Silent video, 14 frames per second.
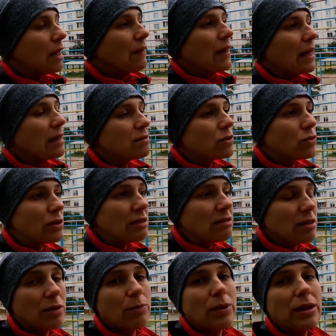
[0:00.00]
think it's
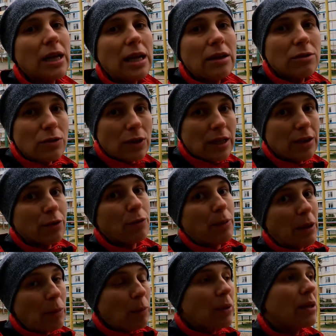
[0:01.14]
reasonable to give
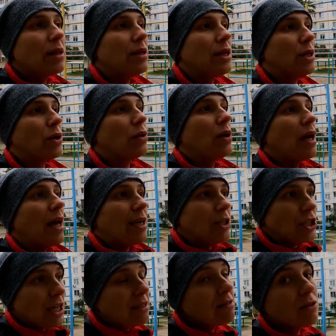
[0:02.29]
people, you know, a
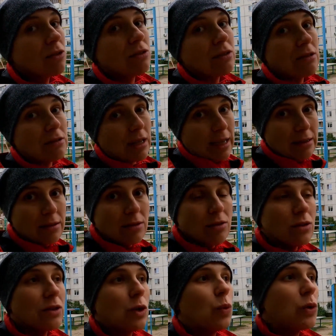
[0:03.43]
chance to decide,
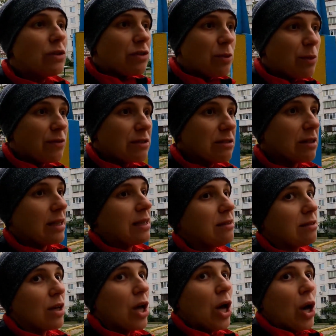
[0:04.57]
do they want to be
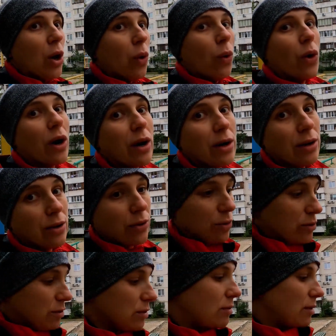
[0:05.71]
vaccinated or not.
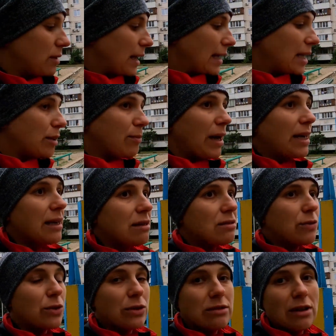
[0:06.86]
Like in my case,
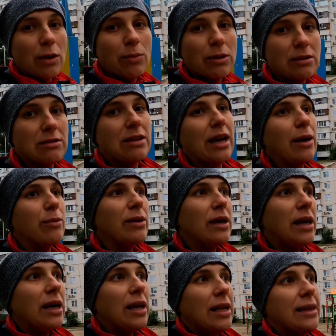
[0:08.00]
for example, as I am
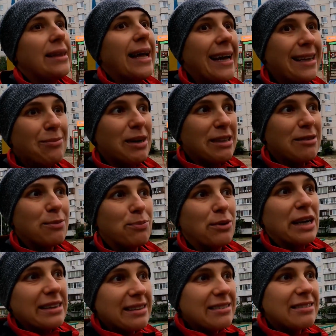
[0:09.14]
9 months
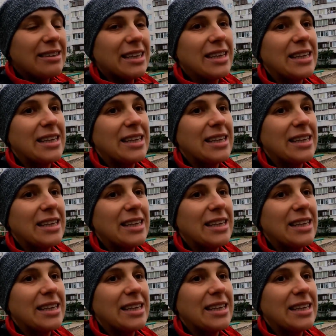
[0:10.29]
pregnant,